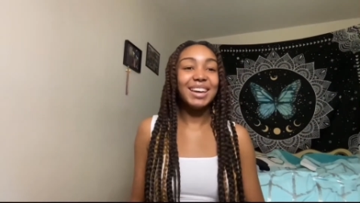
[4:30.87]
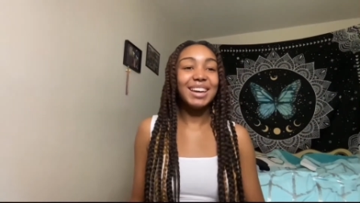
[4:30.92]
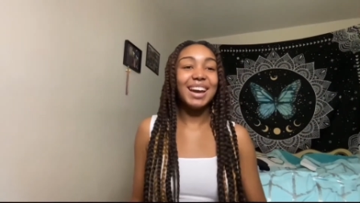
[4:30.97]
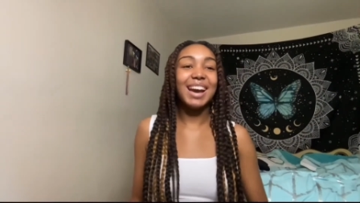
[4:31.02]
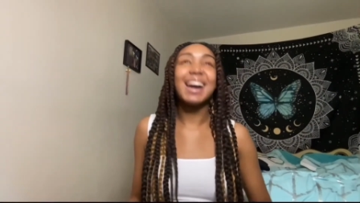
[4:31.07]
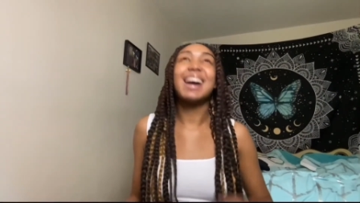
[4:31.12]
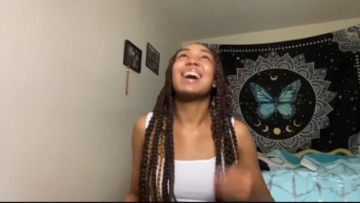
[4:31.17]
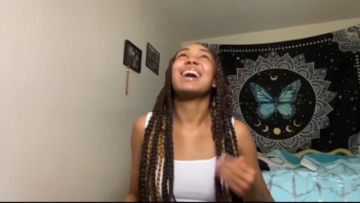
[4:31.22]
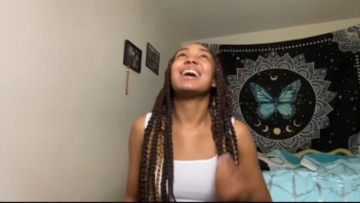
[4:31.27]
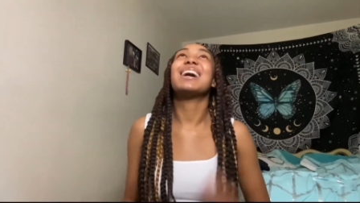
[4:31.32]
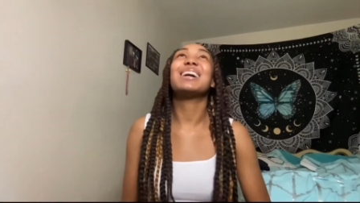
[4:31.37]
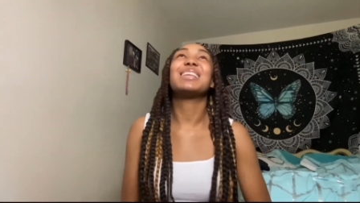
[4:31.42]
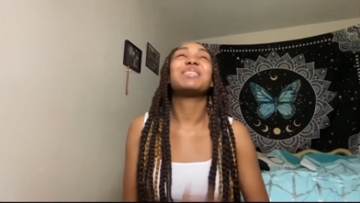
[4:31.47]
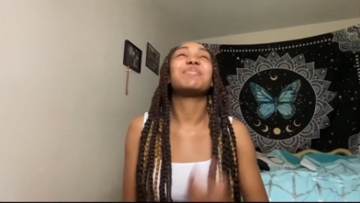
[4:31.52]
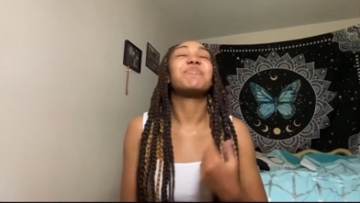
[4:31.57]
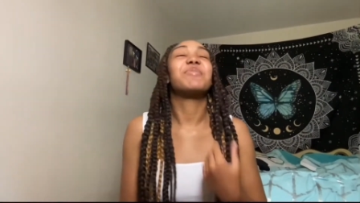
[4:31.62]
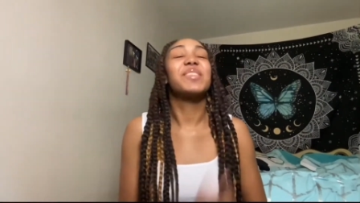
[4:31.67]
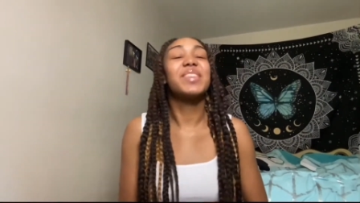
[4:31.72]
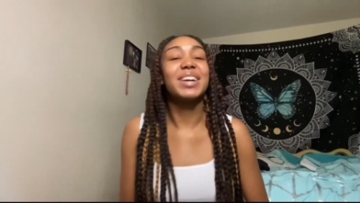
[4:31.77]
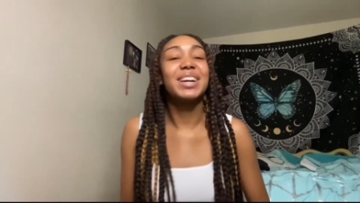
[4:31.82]

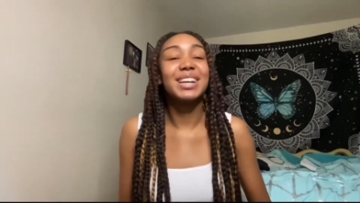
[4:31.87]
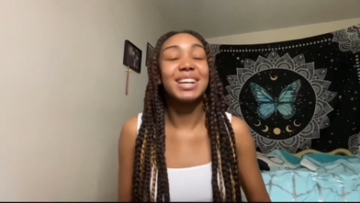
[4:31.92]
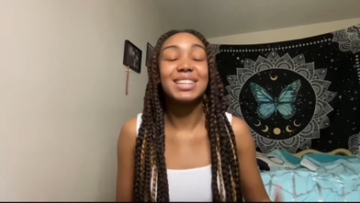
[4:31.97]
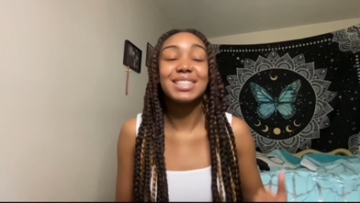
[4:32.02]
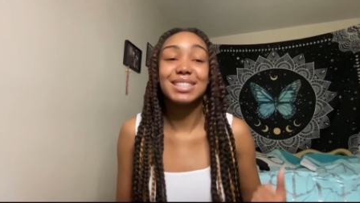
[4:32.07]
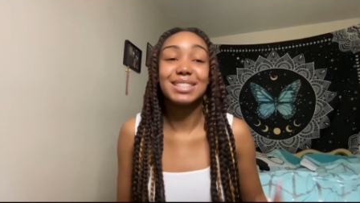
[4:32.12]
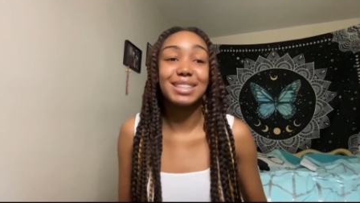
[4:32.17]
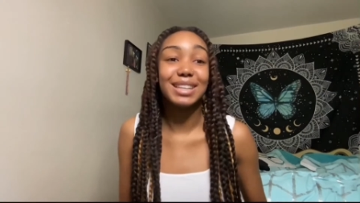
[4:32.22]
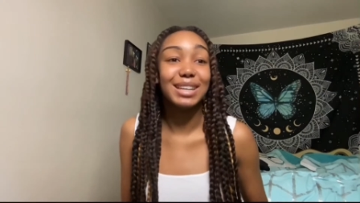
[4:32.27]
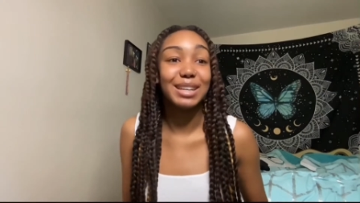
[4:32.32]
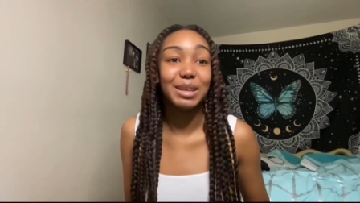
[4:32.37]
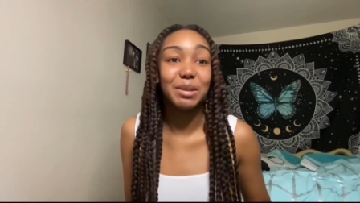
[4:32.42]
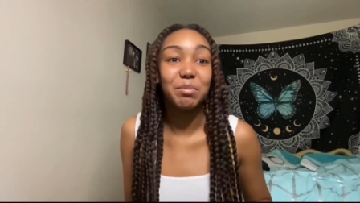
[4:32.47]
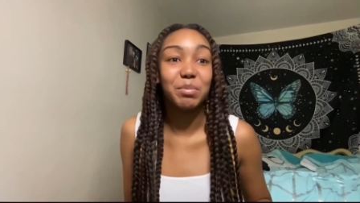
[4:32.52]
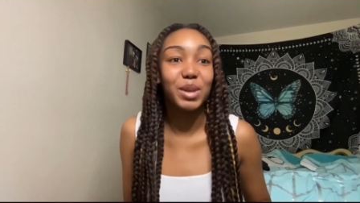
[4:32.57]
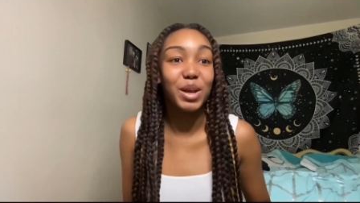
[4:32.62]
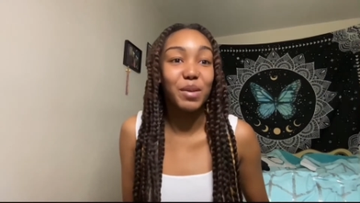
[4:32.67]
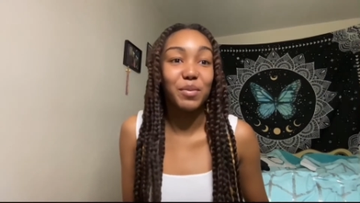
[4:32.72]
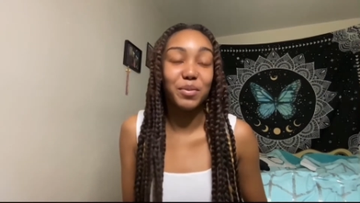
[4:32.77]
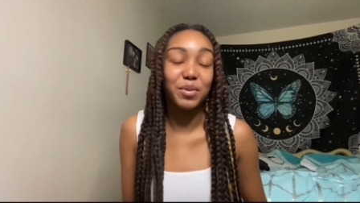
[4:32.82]
I just needed the
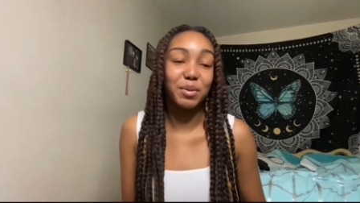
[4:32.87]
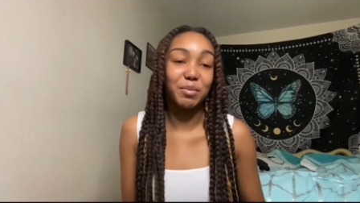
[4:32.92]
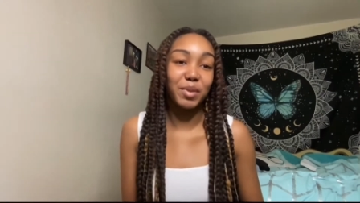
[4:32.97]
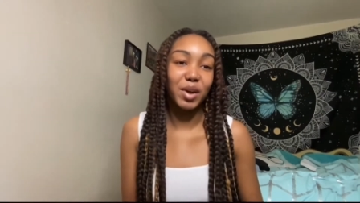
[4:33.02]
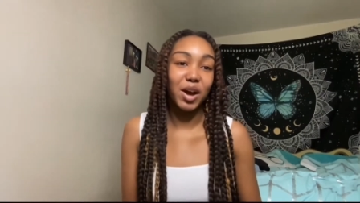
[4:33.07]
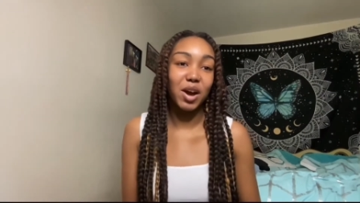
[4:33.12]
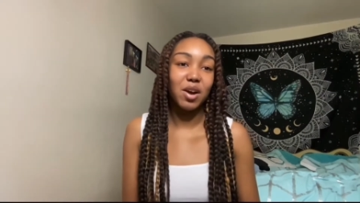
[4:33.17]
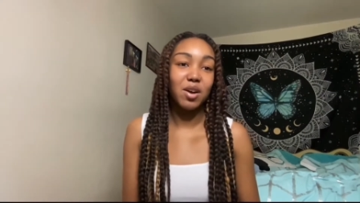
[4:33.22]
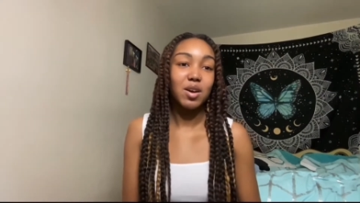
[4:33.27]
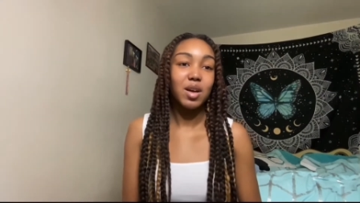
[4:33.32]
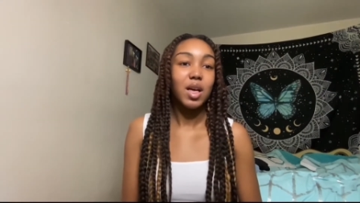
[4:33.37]
platform, y'all.